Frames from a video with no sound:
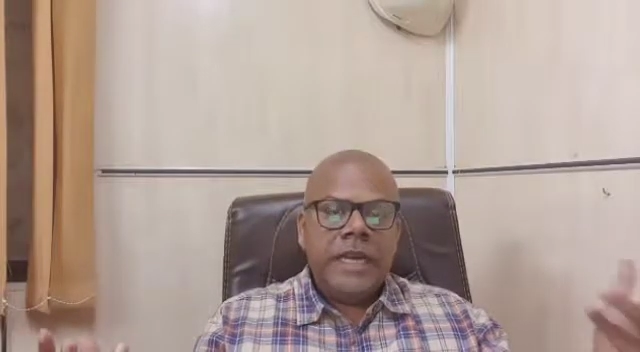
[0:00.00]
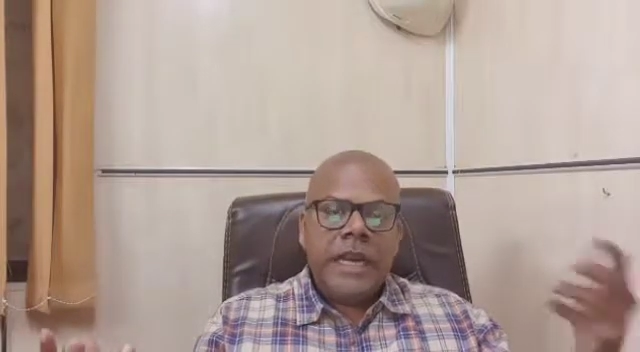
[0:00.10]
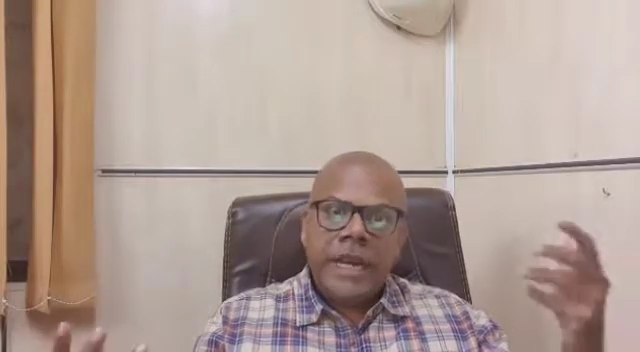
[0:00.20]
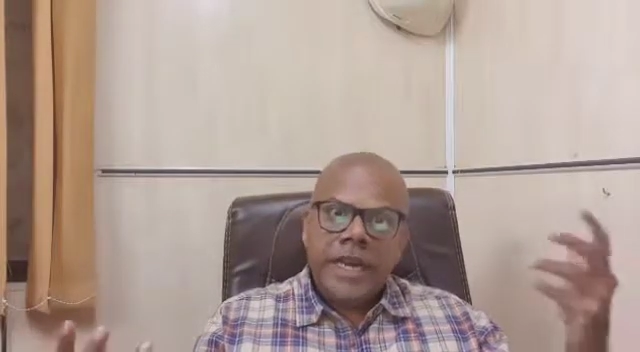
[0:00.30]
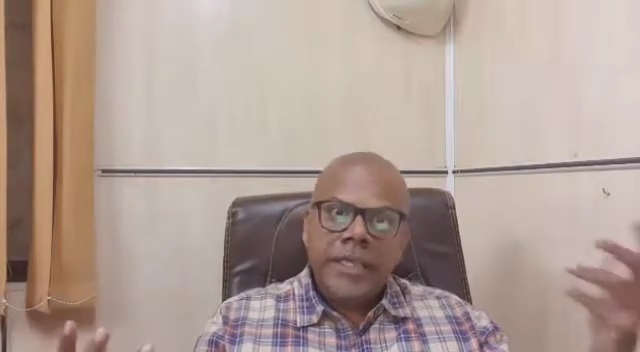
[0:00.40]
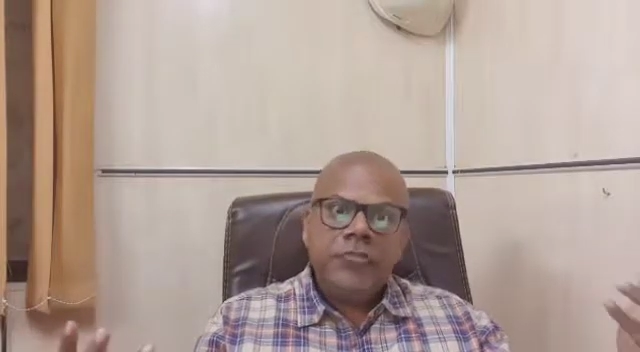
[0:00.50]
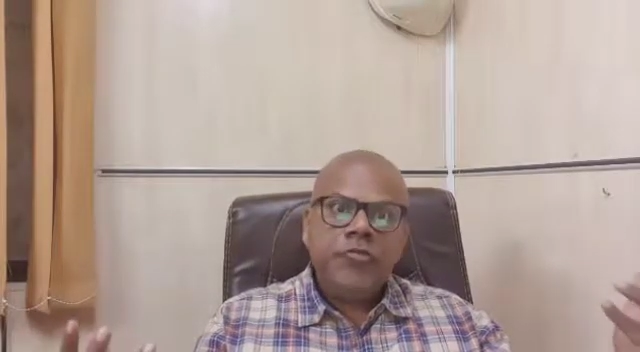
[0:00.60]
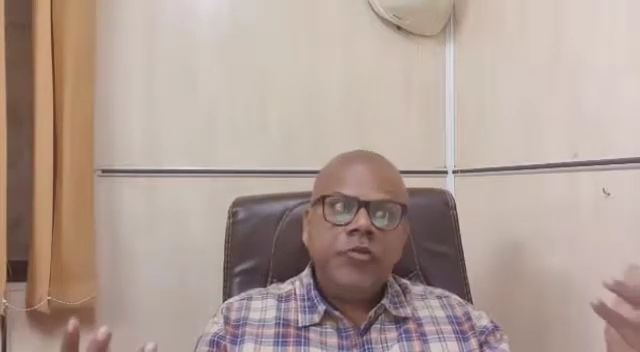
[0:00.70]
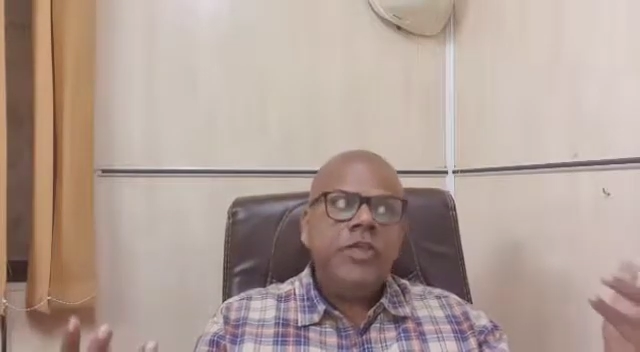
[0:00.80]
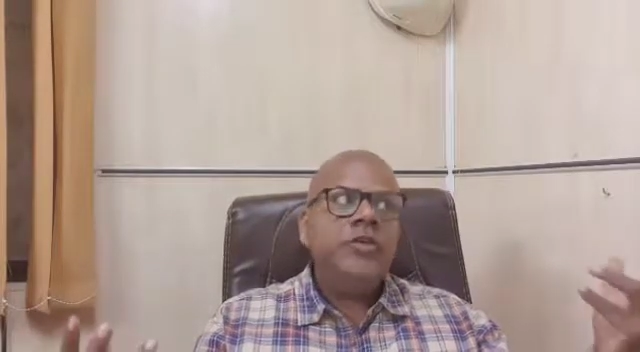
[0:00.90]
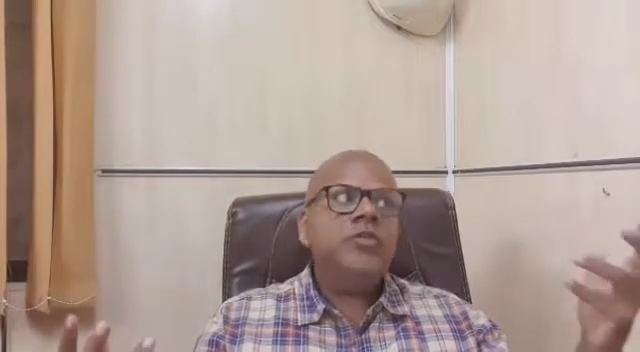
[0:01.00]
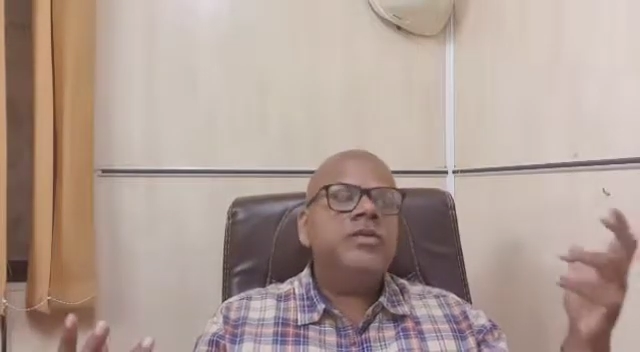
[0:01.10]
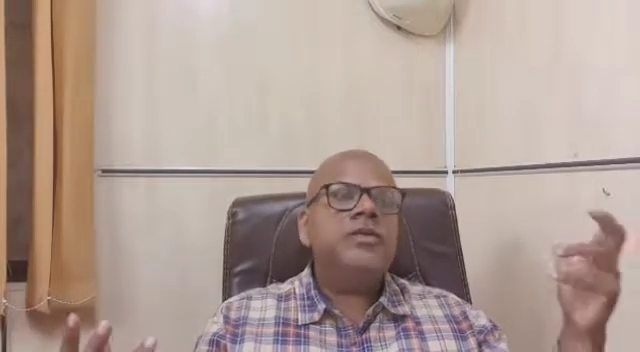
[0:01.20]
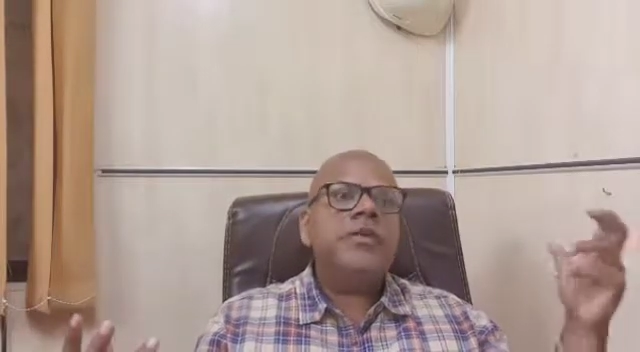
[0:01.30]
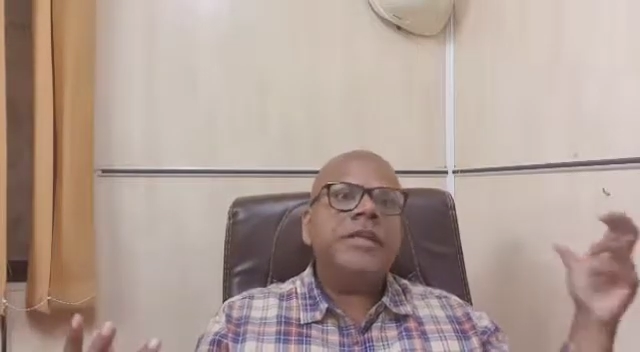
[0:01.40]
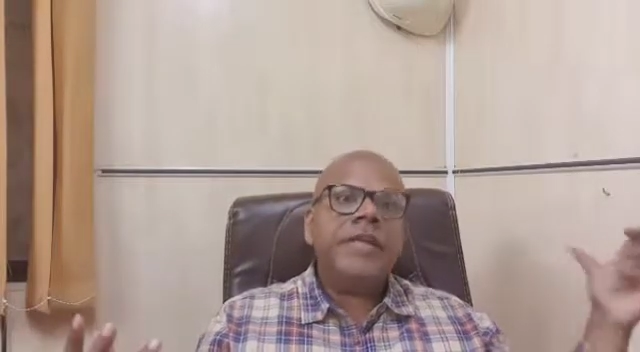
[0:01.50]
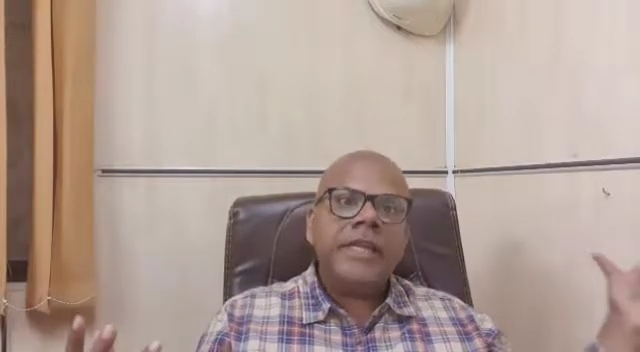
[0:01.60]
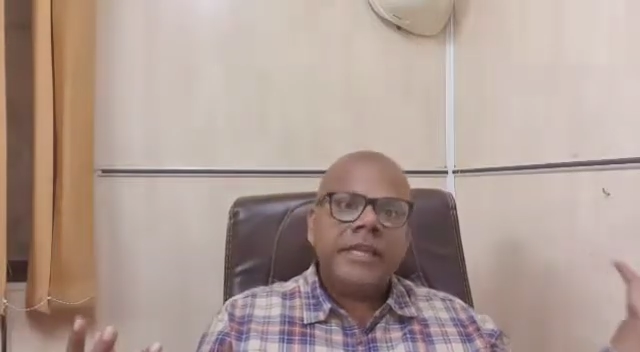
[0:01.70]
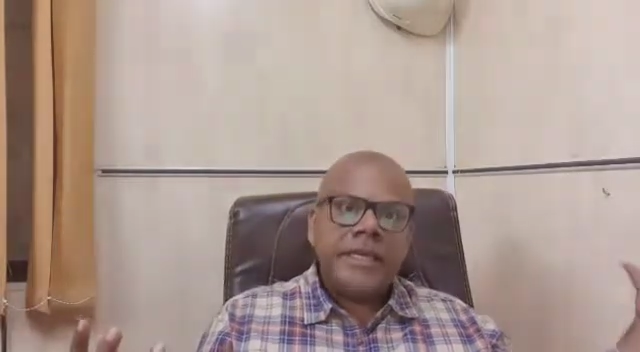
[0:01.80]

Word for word: And if we use a material like